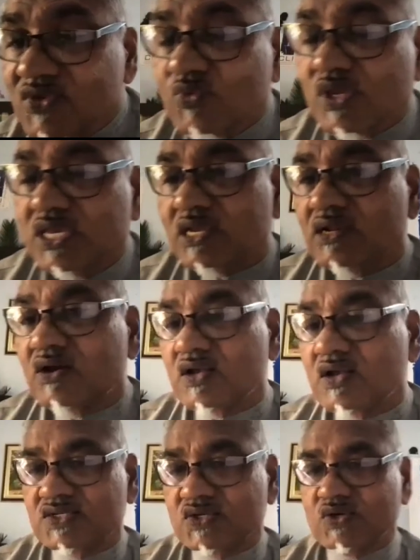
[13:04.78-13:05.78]
we can
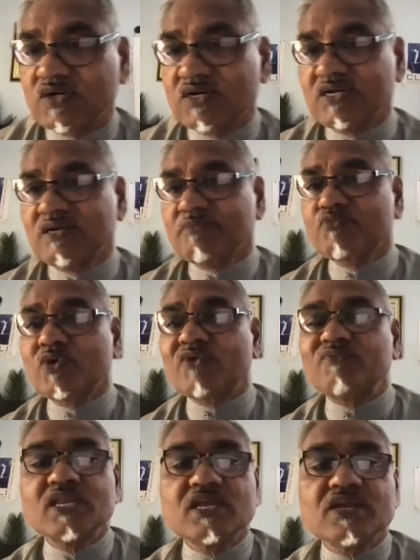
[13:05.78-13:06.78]
also we have
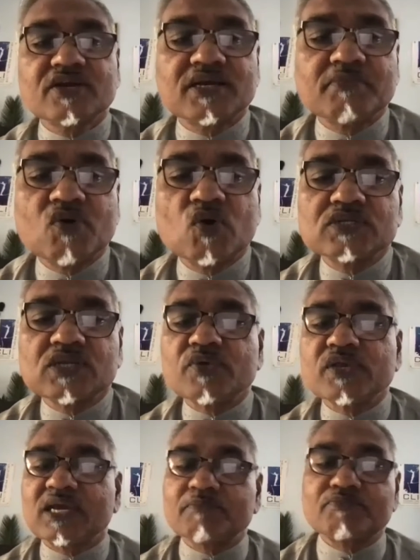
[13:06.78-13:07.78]
been hearing about and we
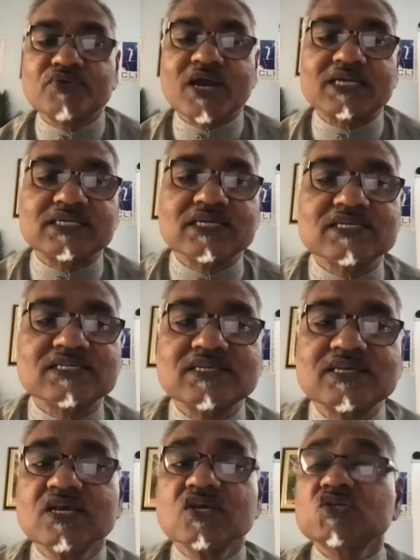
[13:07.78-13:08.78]
can practice.
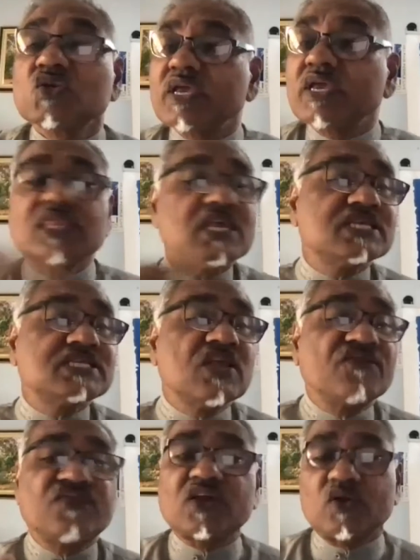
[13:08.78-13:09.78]
So, in these
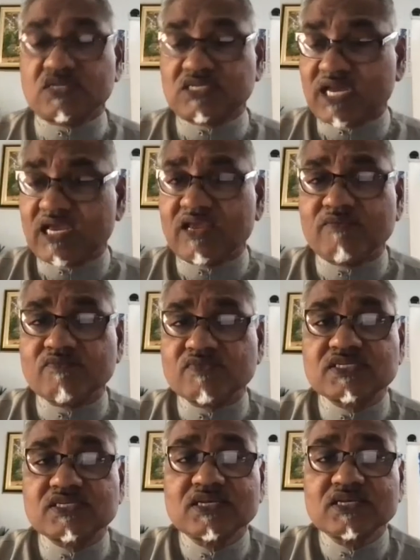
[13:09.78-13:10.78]
difficult
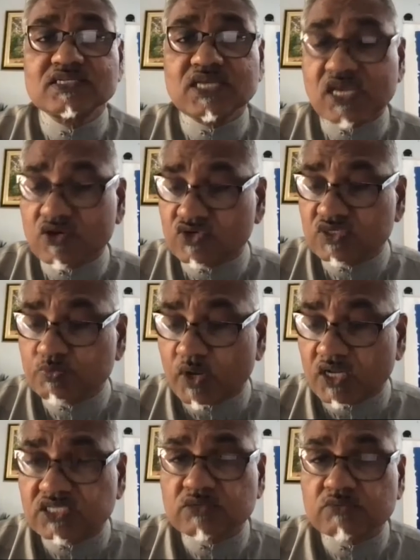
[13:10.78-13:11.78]
times, take
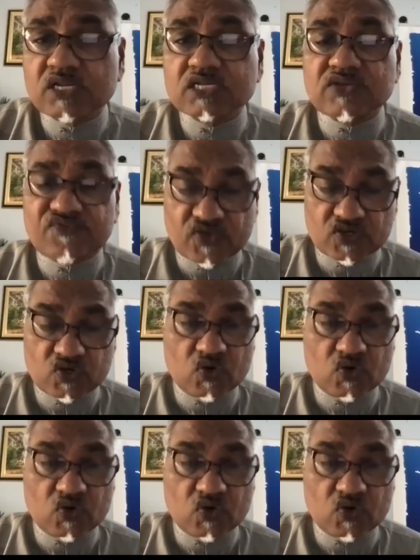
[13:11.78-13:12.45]
responsibility for your